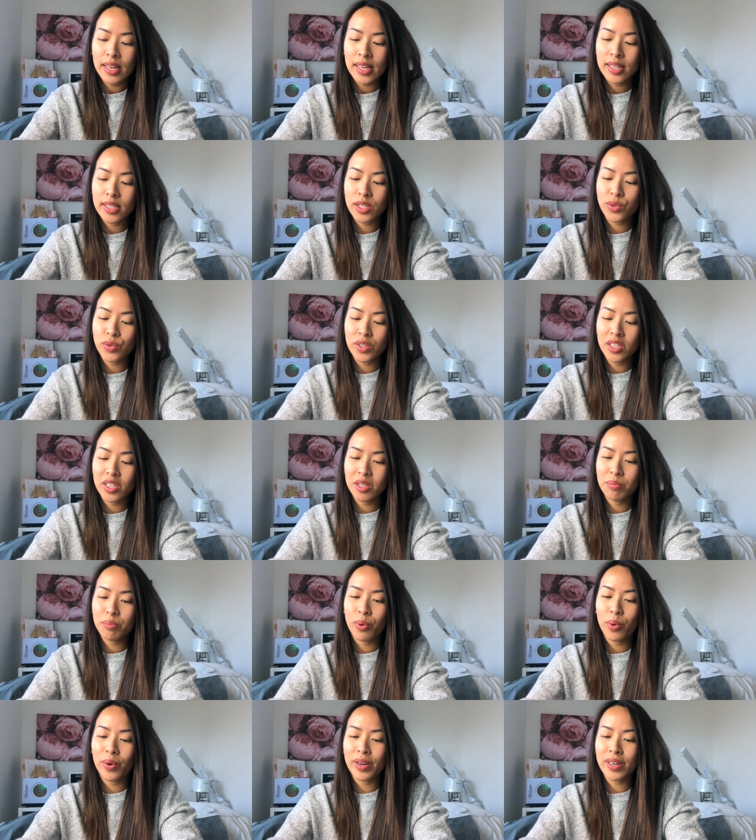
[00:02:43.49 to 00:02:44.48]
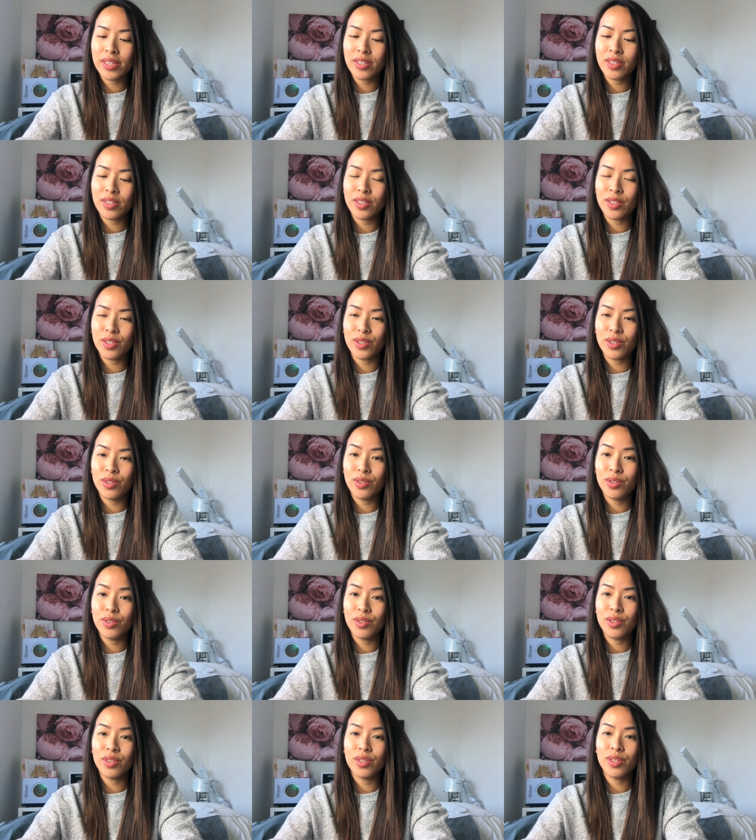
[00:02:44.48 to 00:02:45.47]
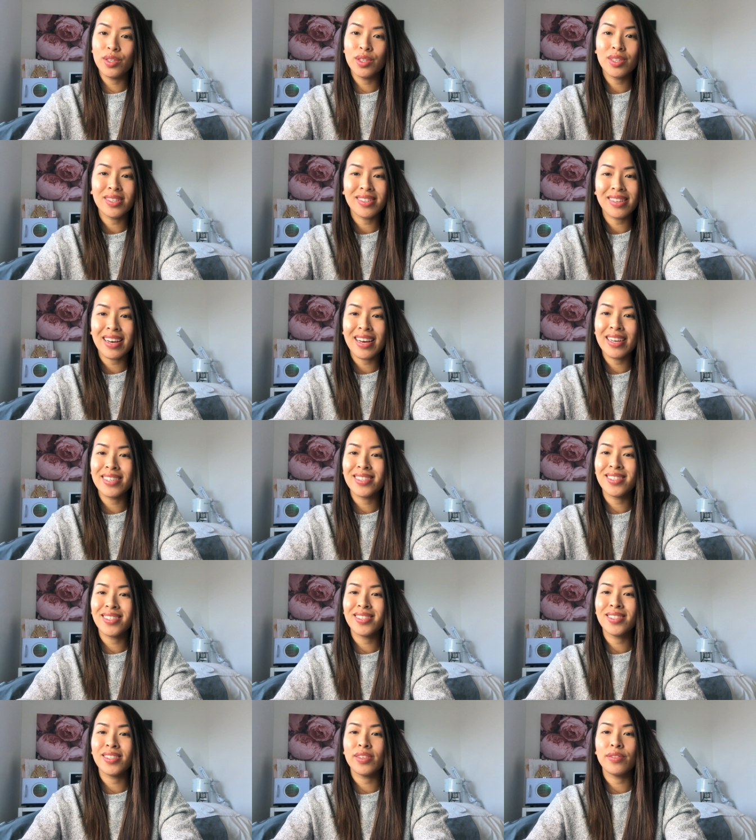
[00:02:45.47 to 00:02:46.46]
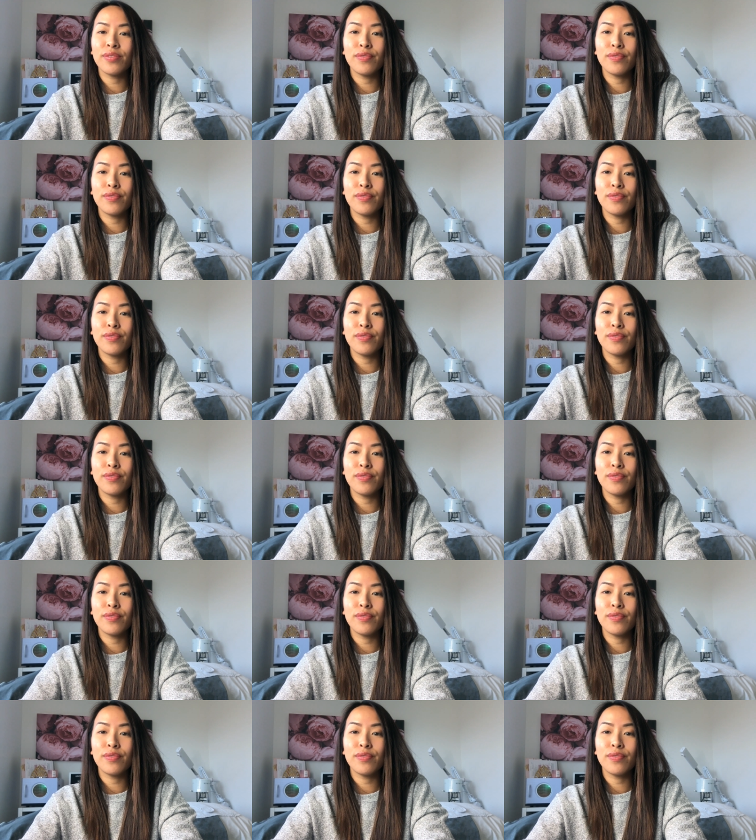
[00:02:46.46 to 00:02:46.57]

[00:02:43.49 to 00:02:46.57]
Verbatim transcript: it's really important to utilize